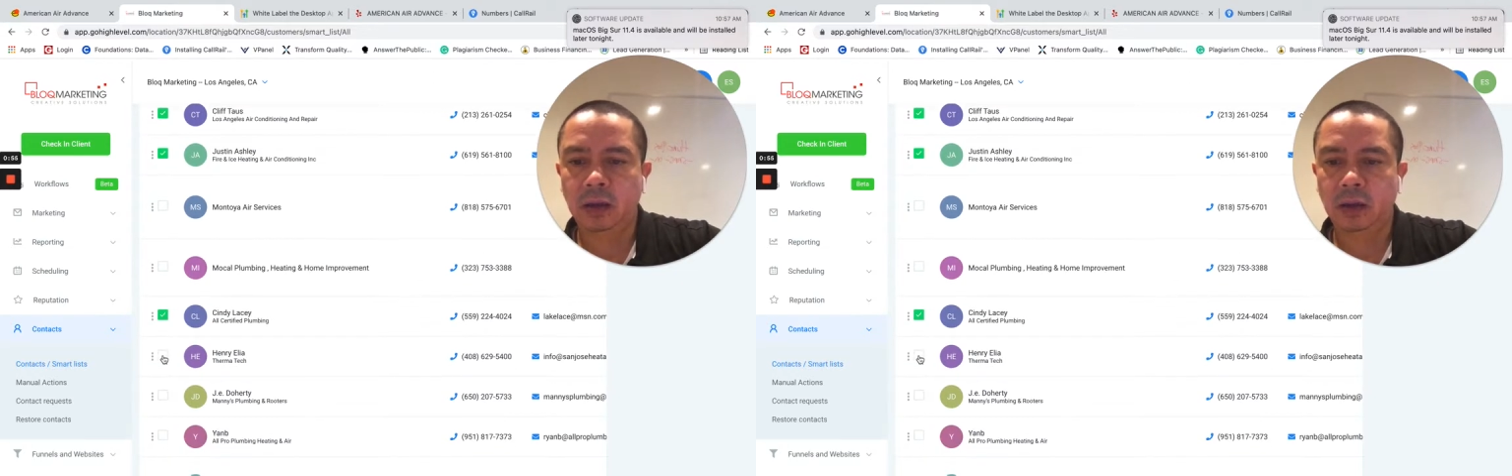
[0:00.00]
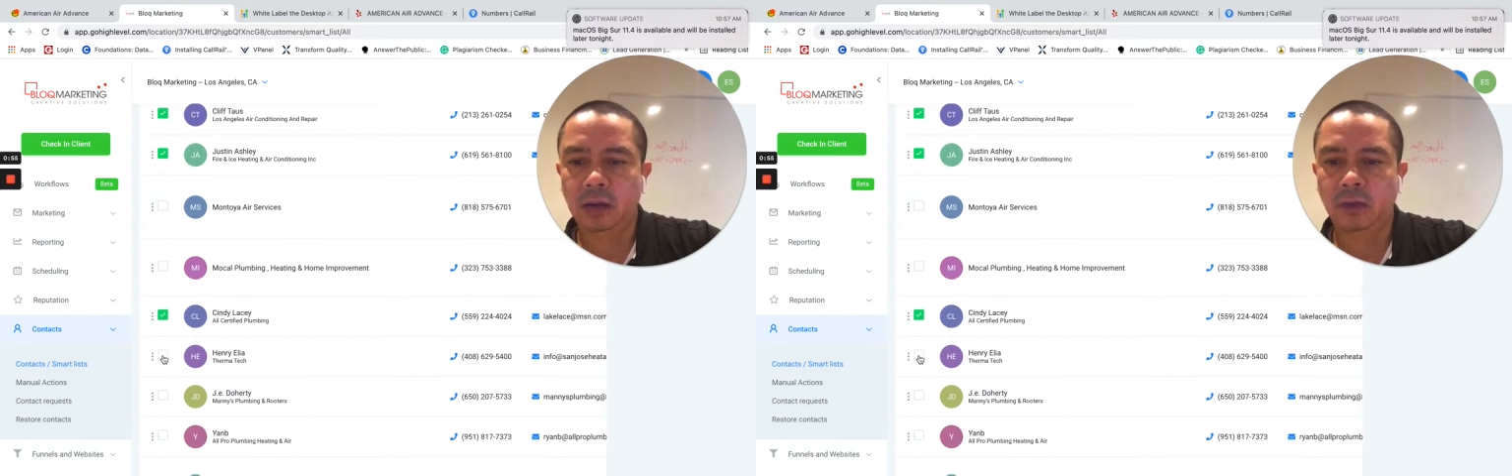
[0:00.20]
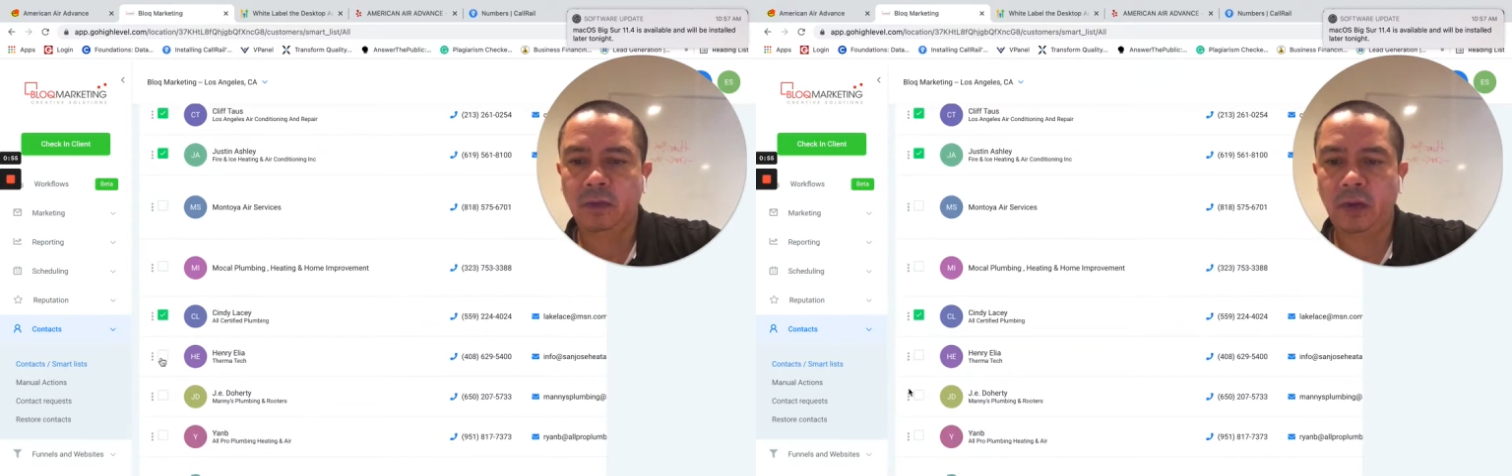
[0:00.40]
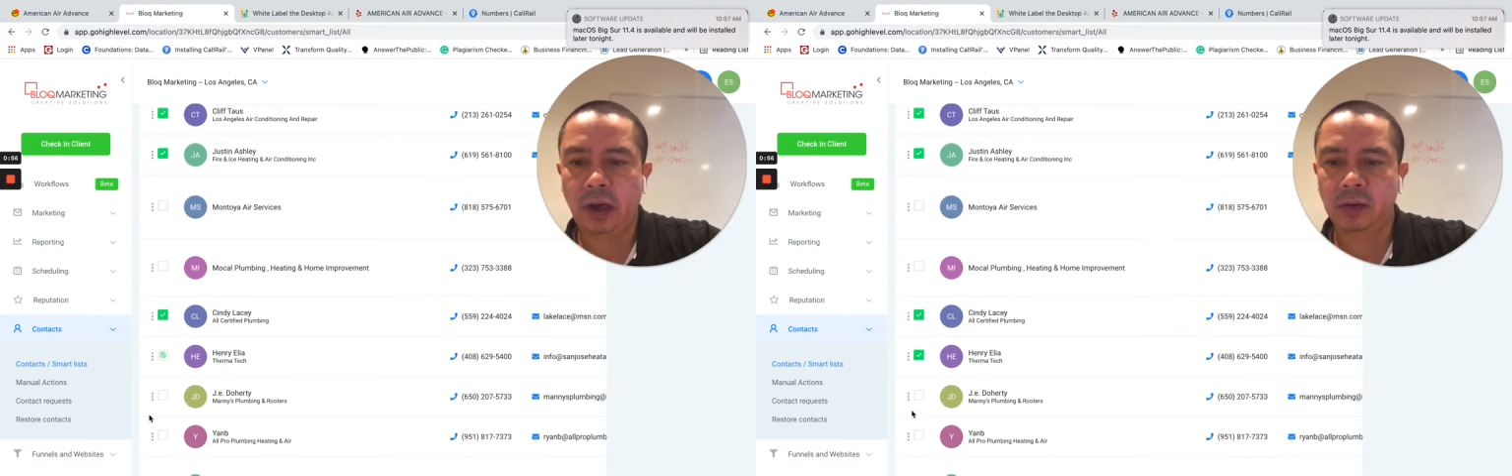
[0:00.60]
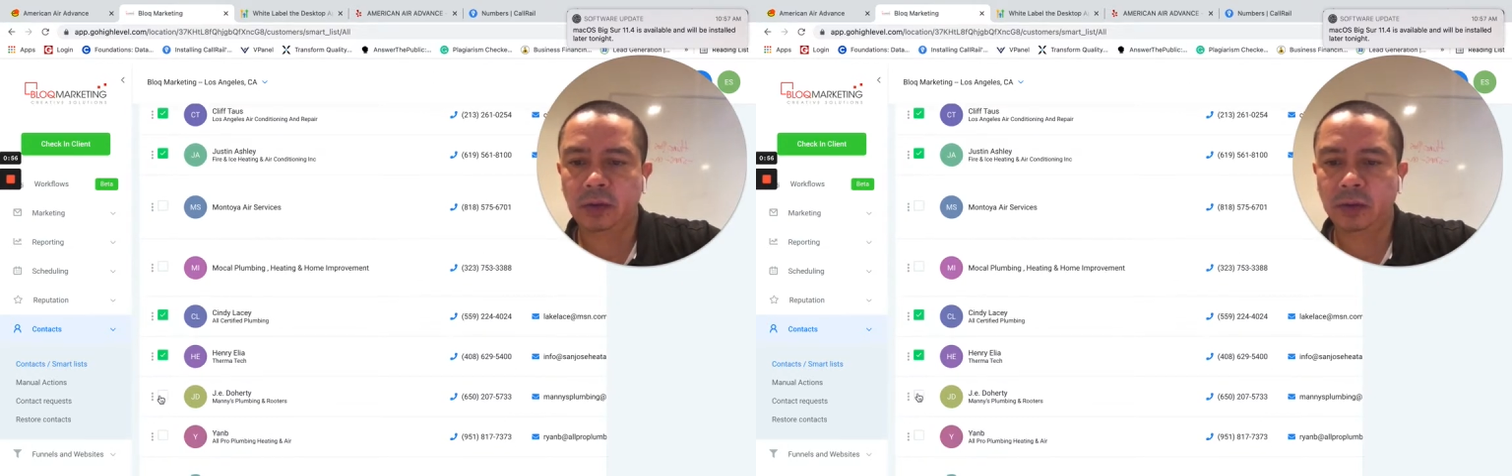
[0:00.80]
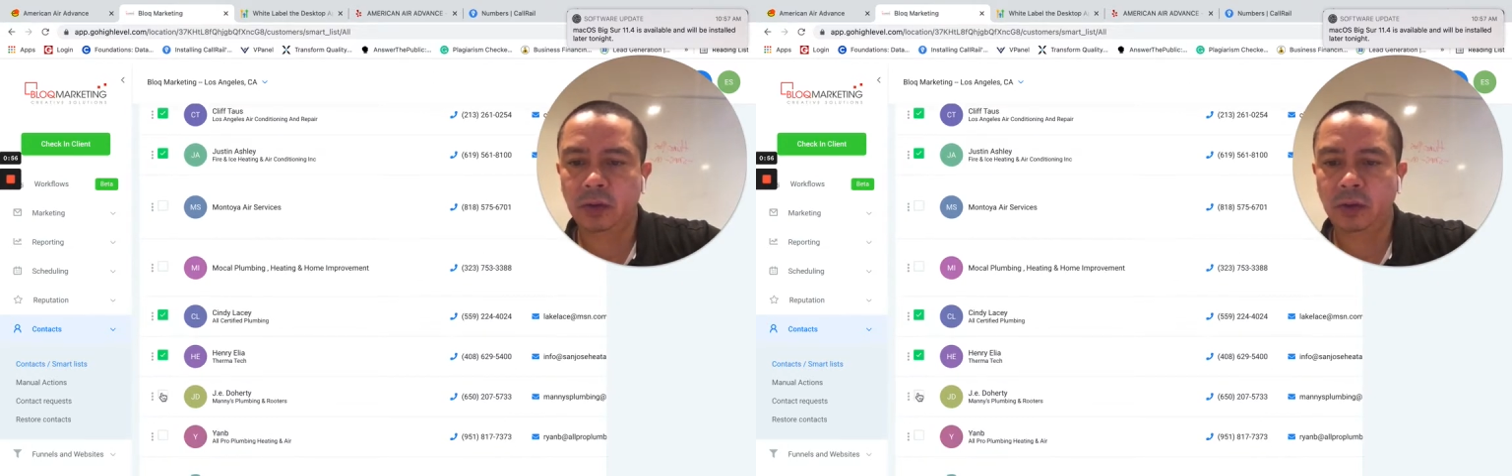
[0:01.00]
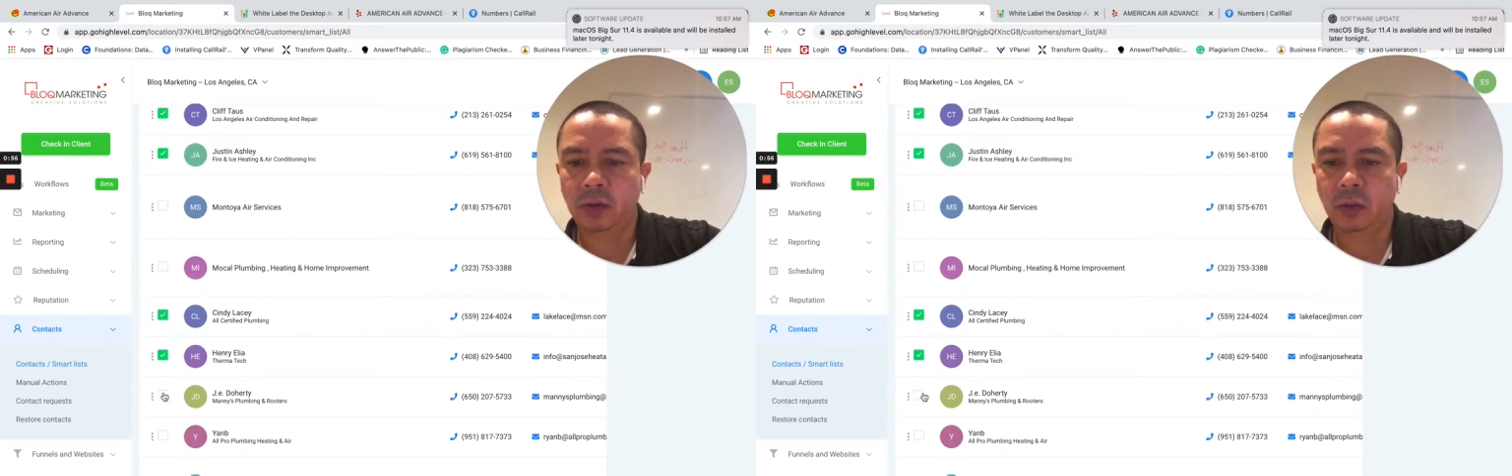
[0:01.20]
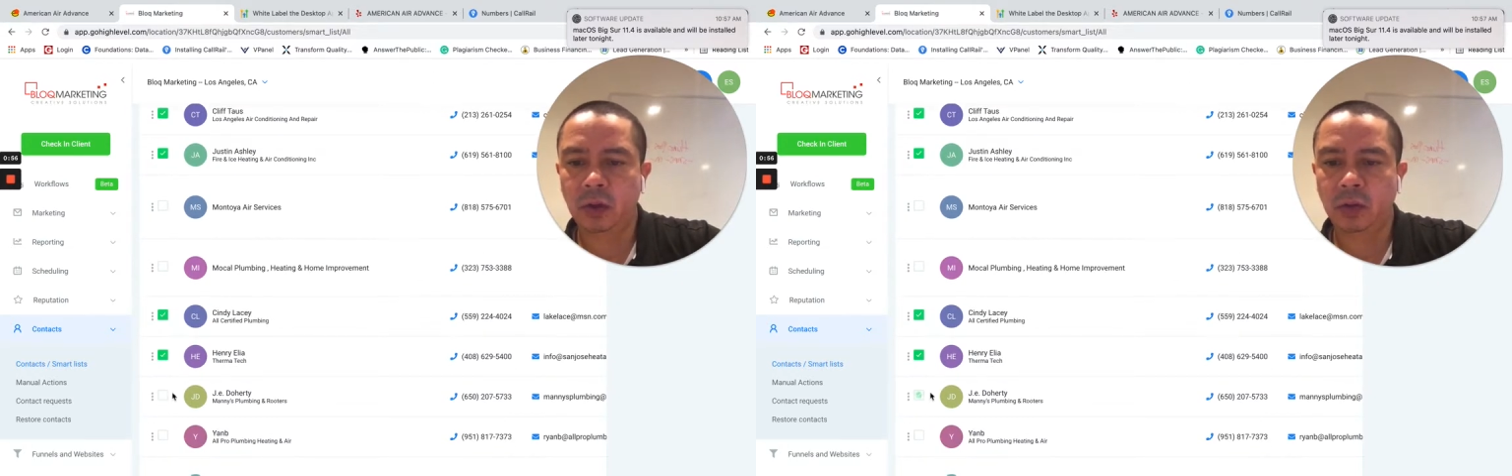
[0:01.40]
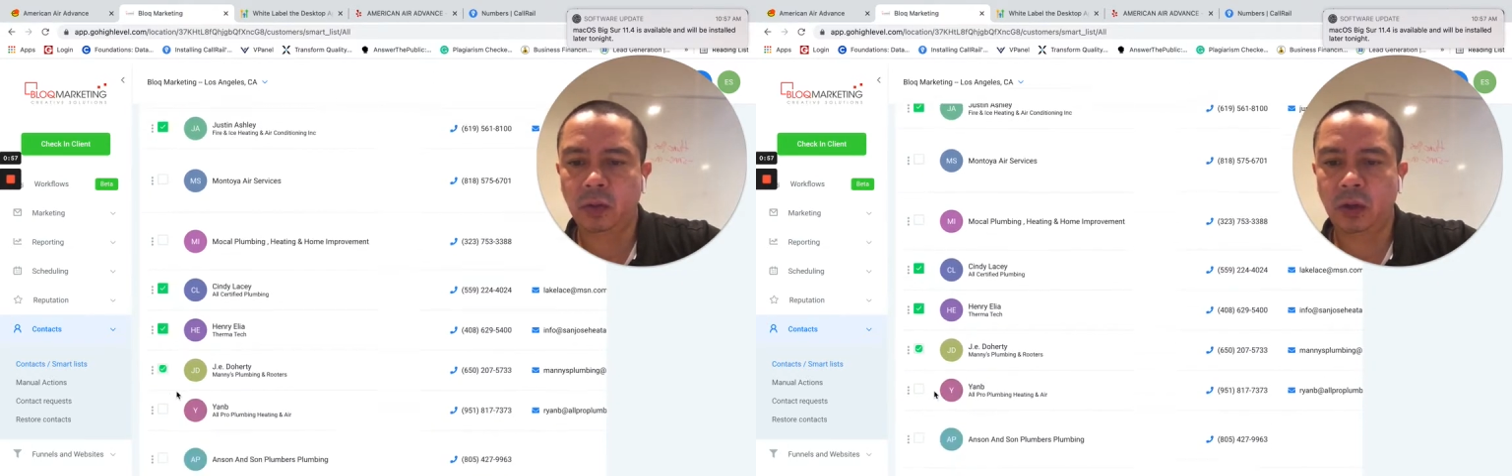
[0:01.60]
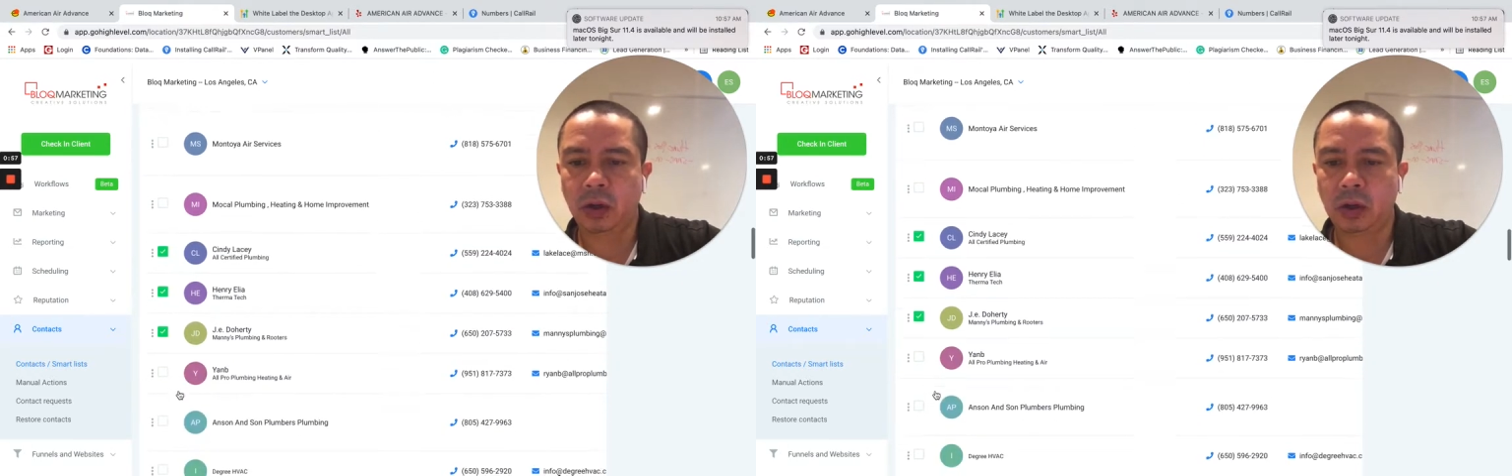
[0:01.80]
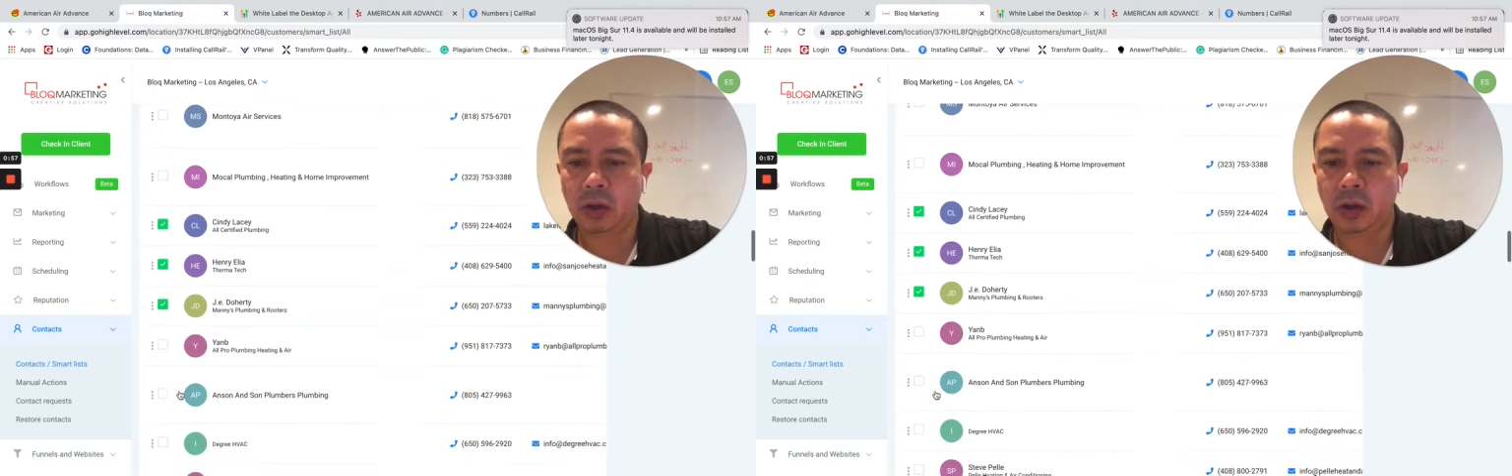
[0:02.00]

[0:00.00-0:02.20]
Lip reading: the files that you want to work on